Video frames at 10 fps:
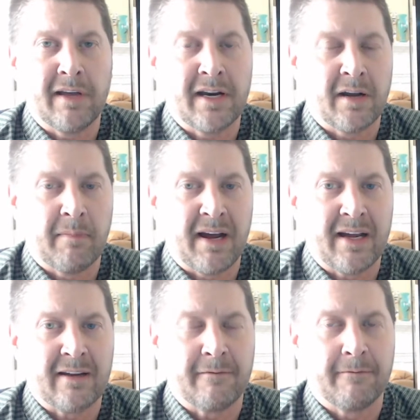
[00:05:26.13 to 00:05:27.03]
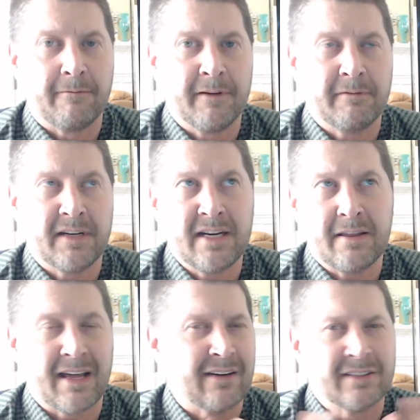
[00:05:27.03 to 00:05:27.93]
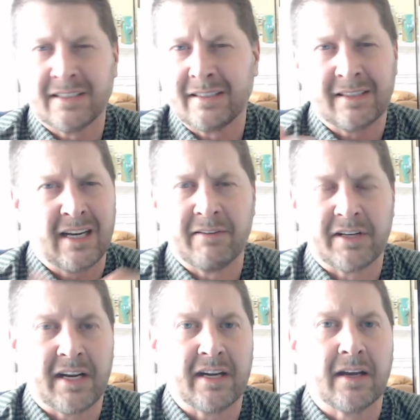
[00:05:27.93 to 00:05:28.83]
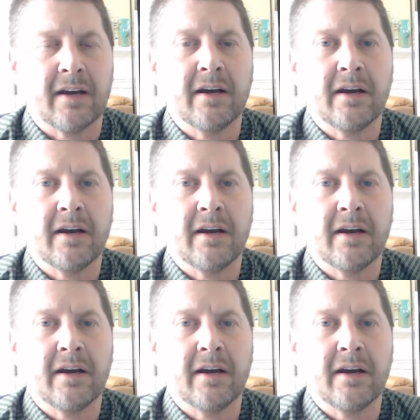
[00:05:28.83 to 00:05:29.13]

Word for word: He ended up buying 50,000, give or take,